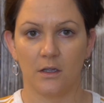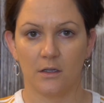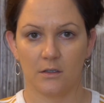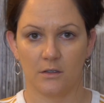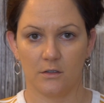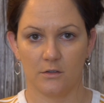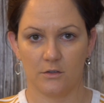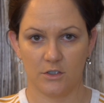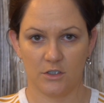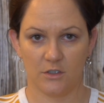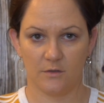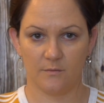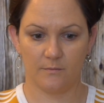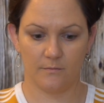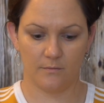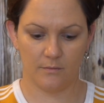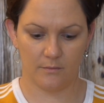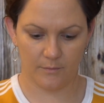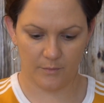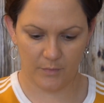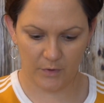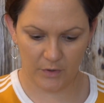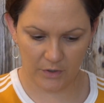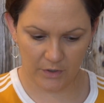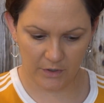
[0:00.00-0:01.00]
So
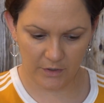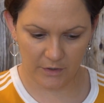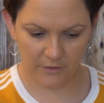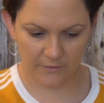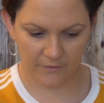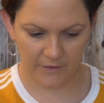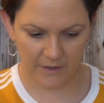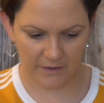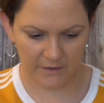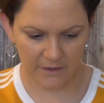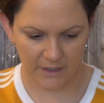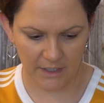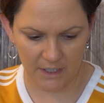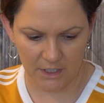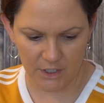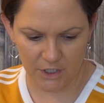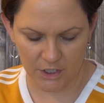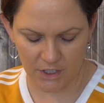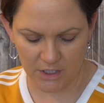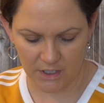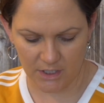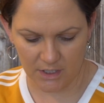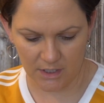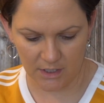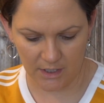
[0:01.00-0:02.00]
just put on the
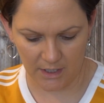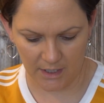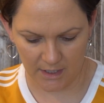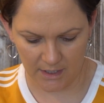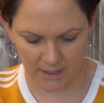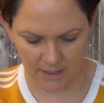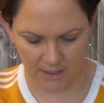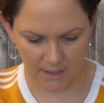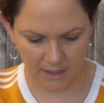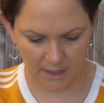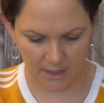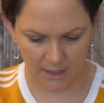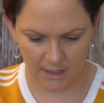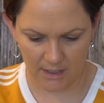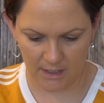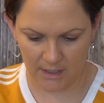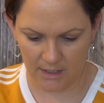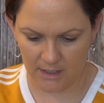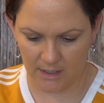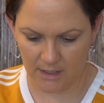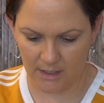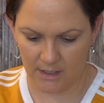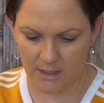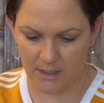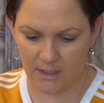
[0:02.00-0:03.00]
foundation, and
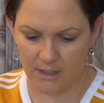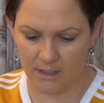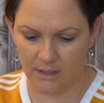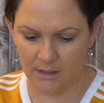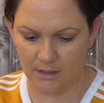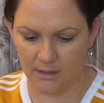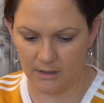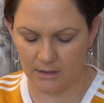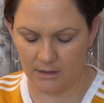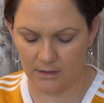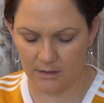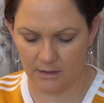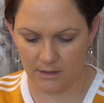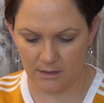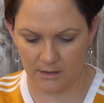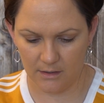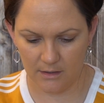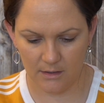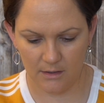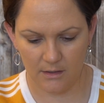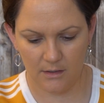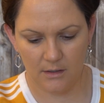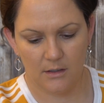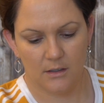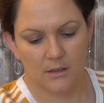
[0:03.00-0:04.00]
then
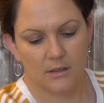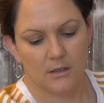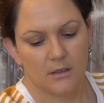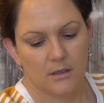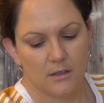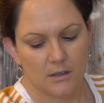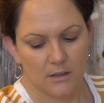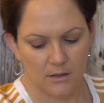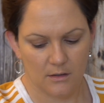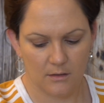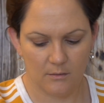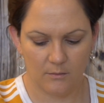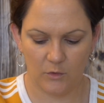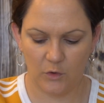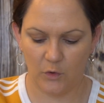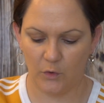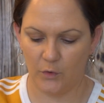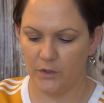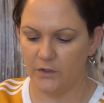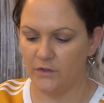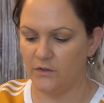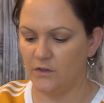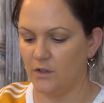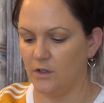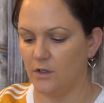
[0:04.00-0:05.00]
I'm
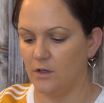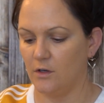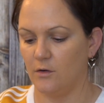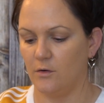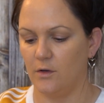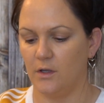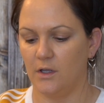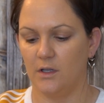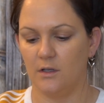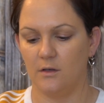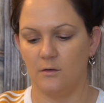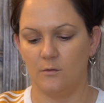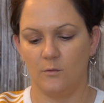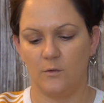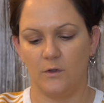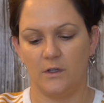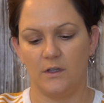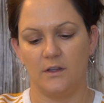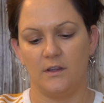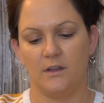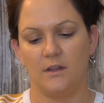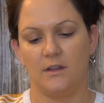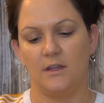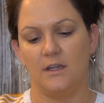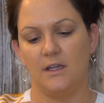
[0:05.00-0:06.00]
going to go in
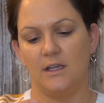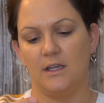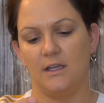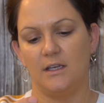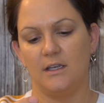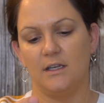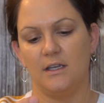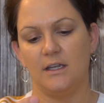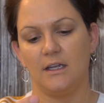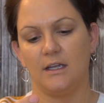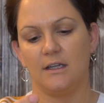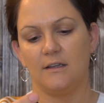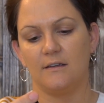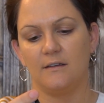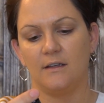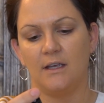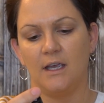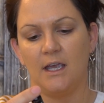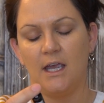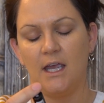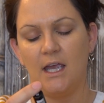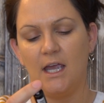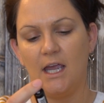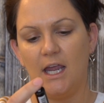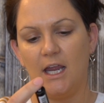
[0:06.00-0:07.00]
with the NYX
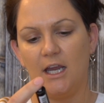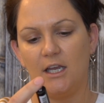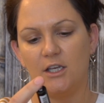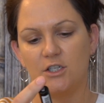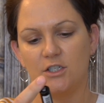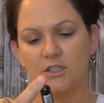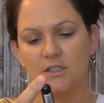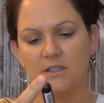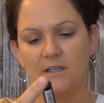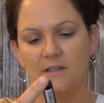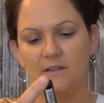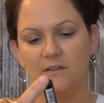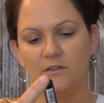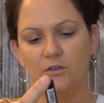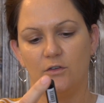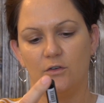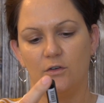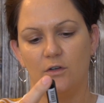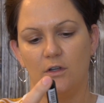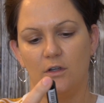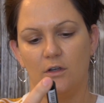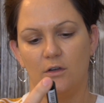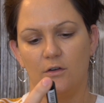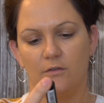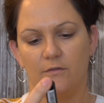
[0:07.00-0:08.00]
HD
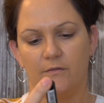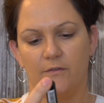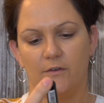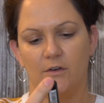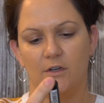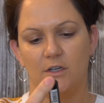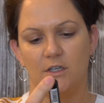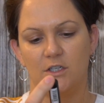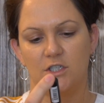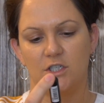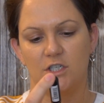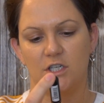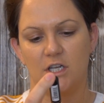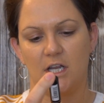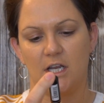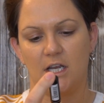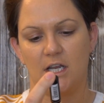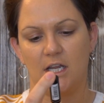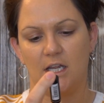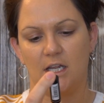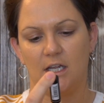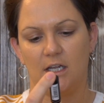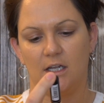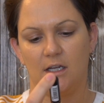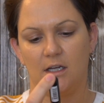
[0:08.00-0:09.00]
Studio
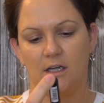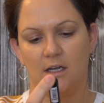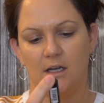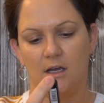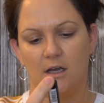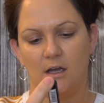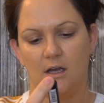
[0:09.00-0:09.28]
Photogenic